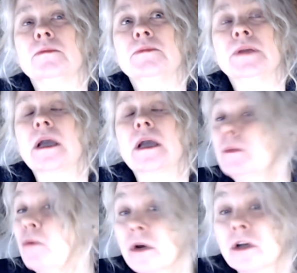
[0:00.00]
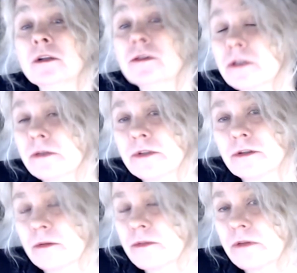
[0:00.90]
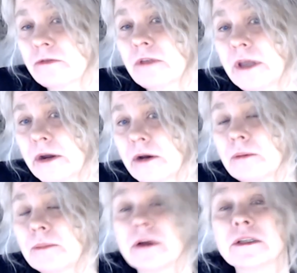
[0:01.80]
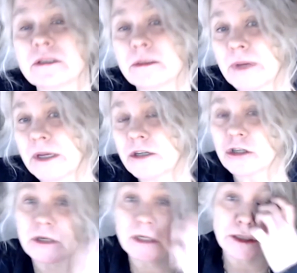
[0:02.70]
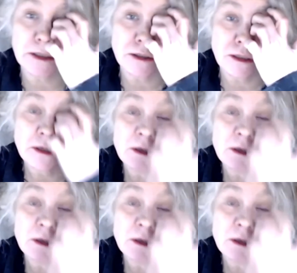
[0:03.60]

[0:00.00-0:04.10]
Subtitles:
becoming more inclusive in terms of their participation in